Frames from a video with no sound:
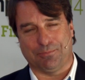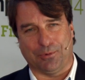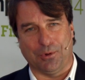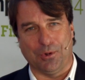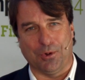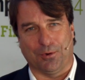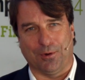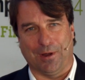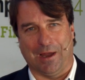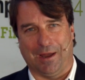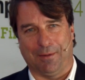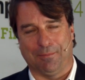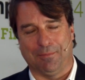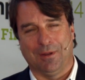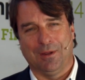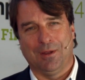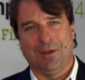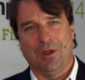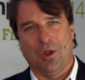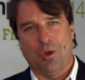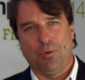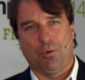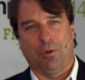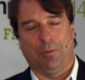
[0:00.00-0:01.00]
program
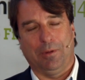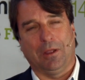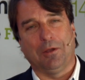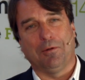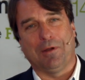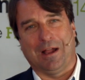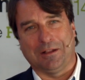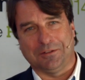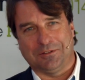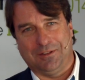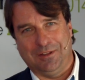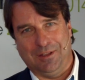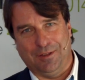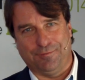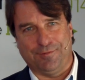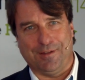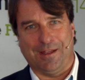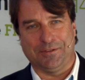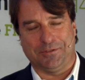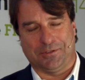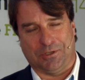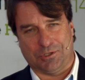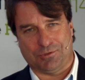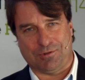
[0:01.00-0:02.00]
where we go out to the
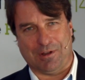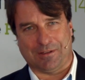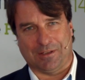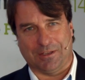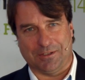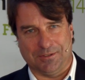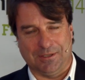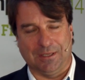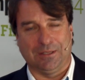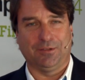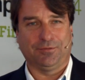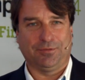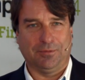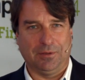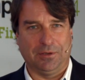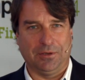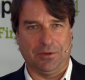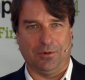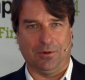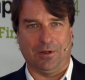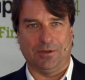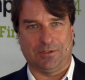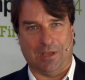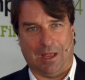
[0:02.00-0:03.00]
events, extract the signal from the
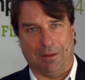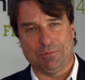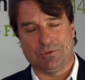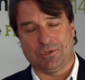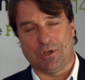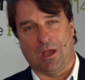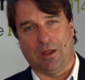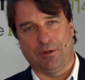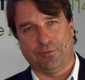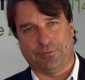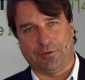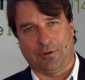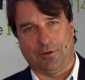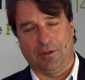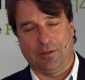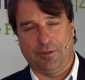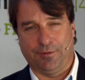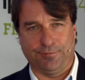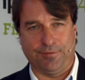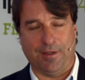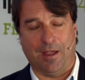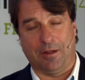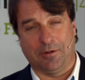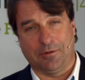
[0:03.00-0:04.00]
noise. I'm John Furrier, the
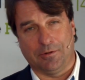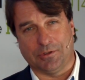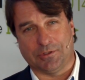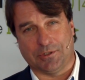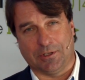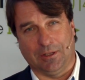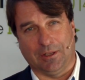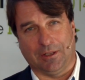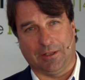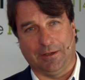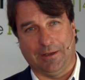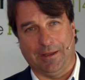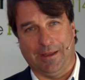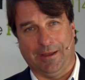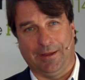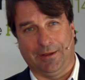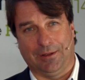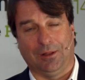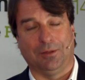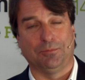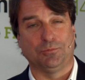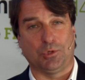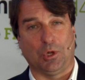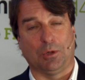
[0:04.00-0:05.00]
founder of
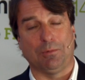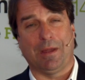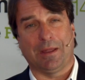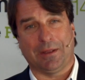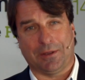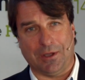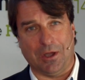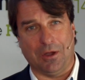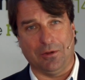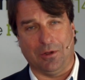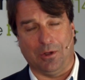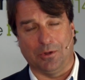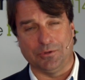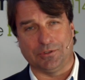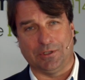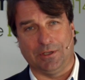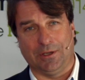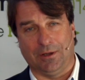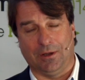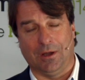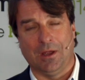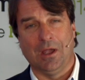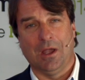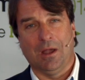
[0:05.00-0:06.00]
SiliconANGLE. I'm joined by my co-host
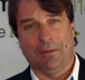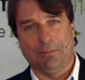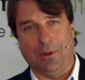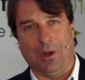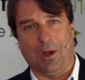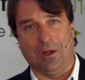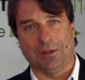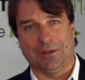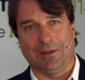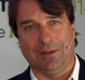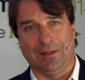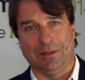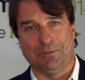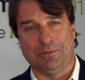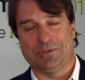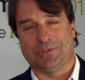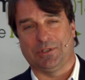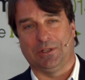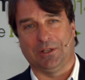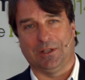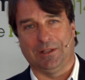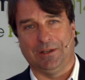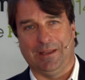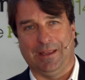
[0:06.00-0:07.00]
here, Paul Gillin with
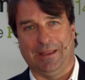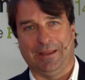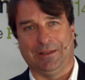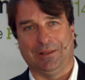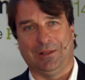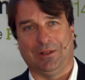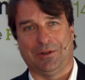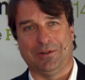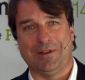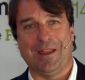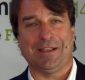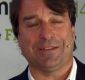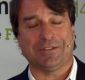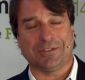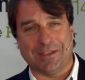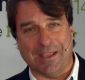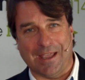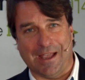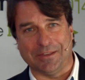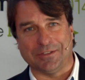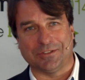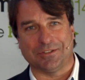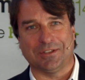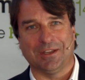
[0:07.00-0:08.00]
SiliconANGLE. Our next
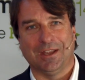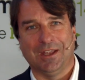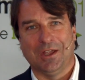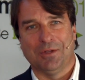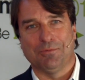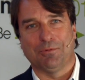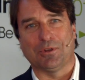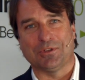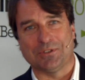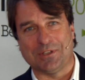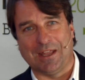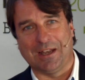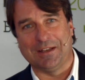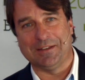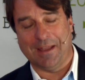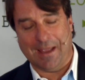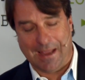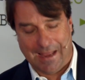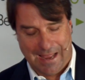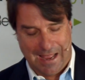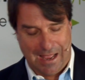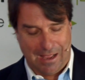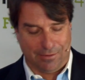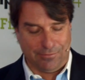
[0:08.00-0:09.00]
guest, we're excited to
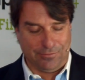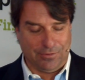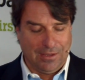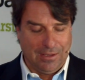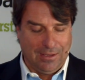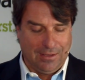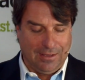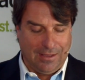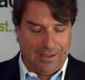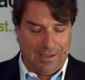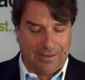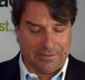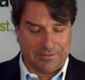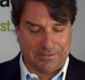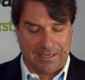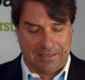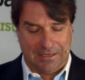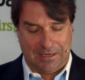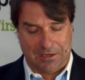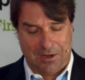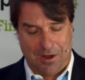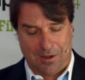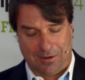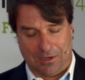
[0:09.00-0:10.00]
have uh,
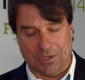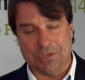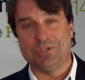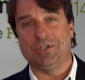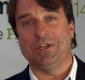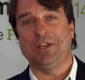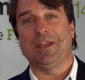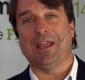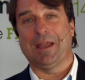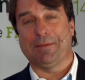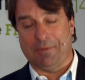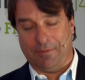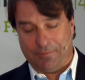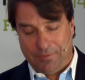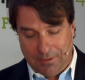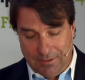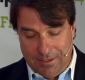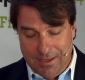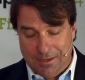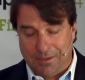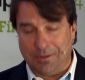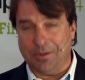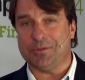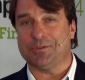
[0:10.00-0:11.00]
Sandy Carter, G M of the
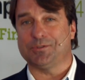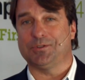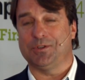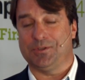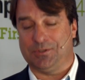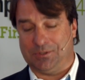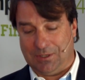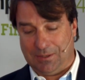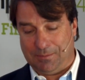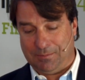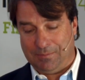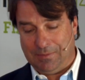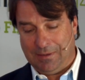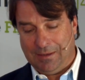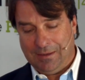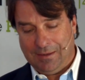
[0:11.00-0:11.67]
Ecosystem